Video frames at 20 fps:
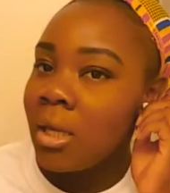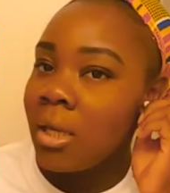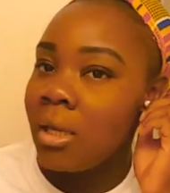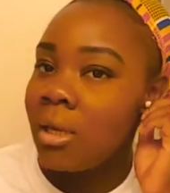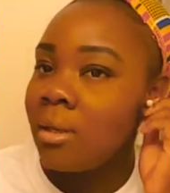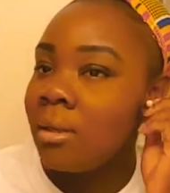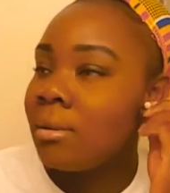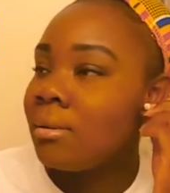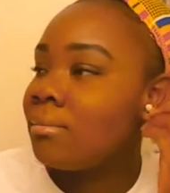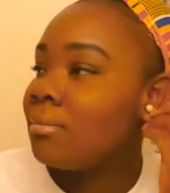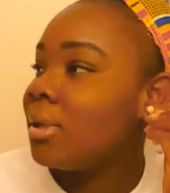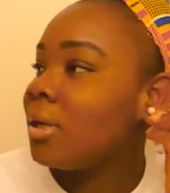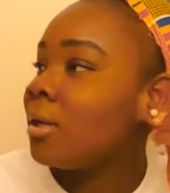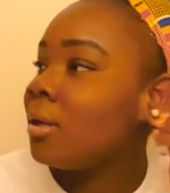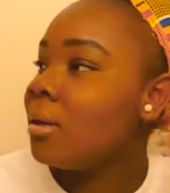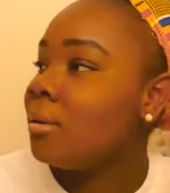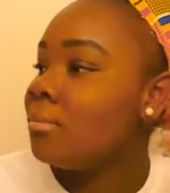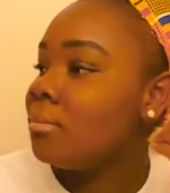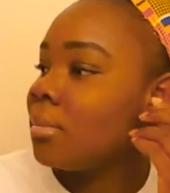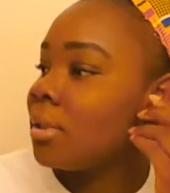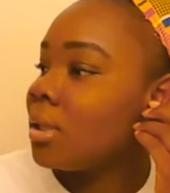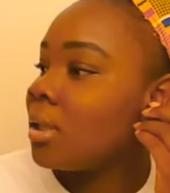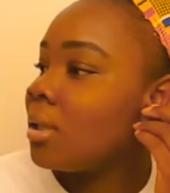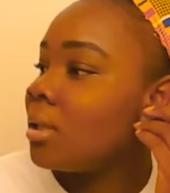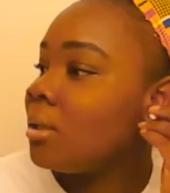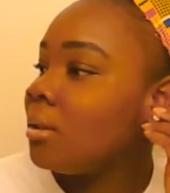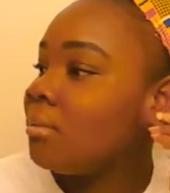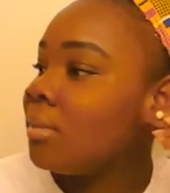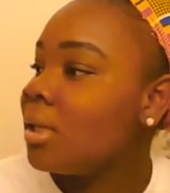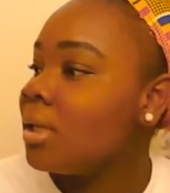Him
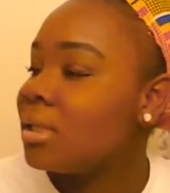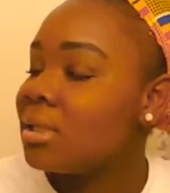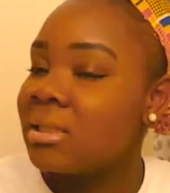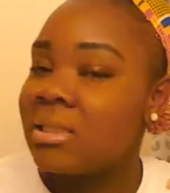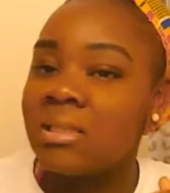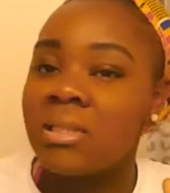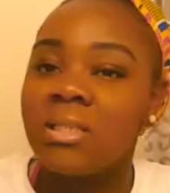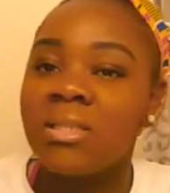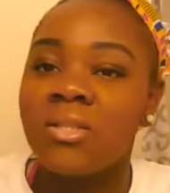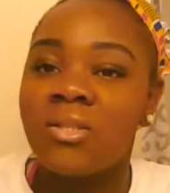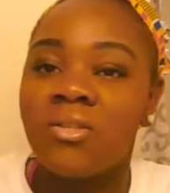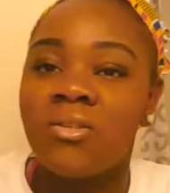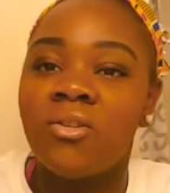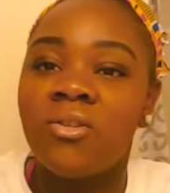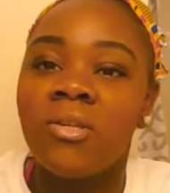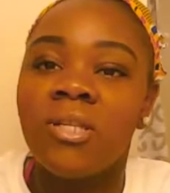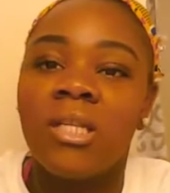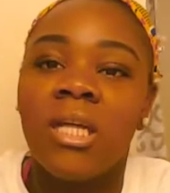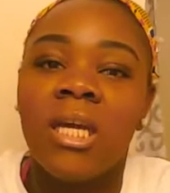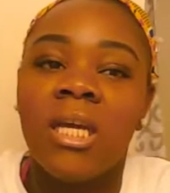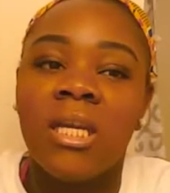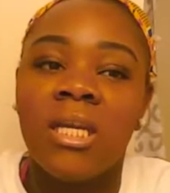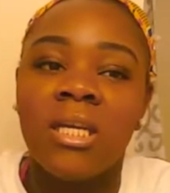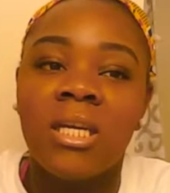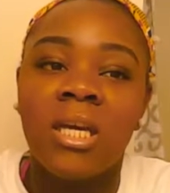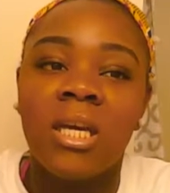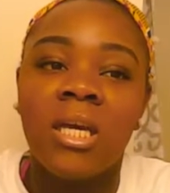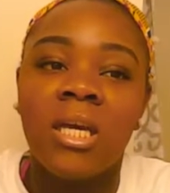and his sister, they're like,